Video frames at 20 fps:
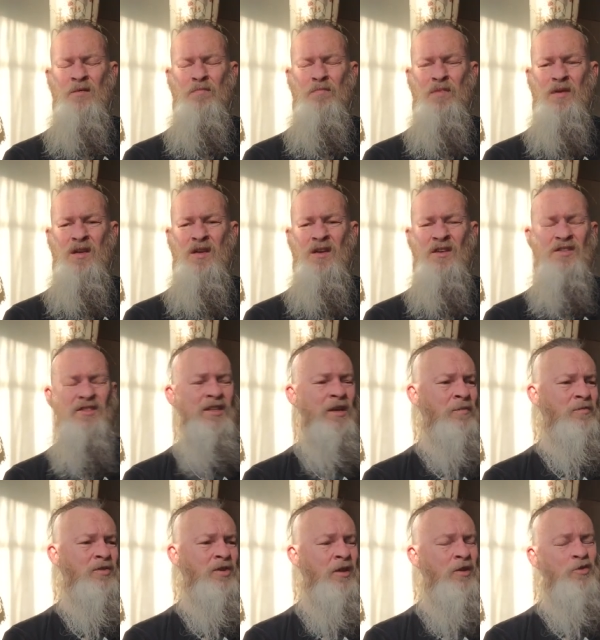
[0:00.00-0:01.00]
because
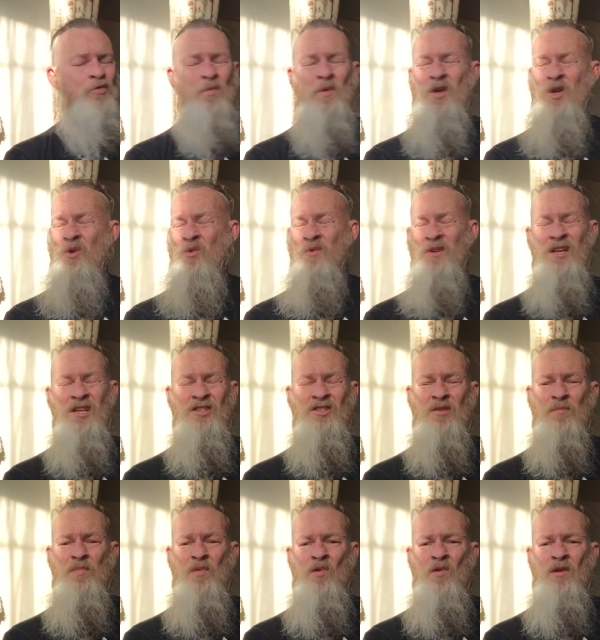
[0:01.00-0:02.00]
sometimes we all need
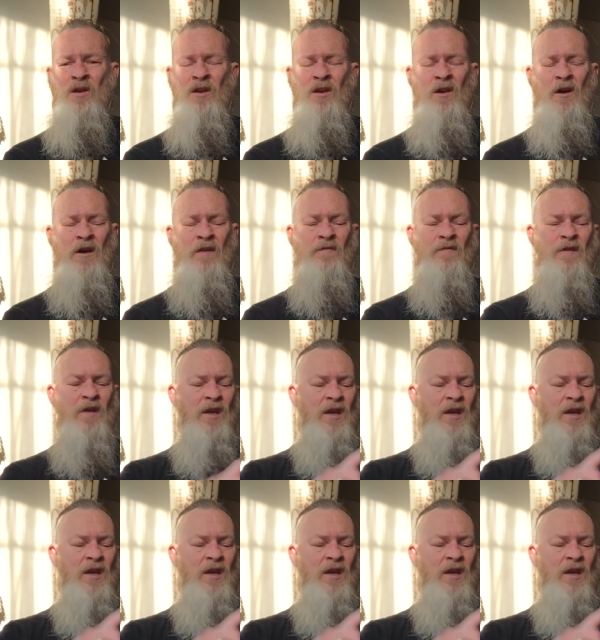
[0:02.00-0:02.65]
support in life.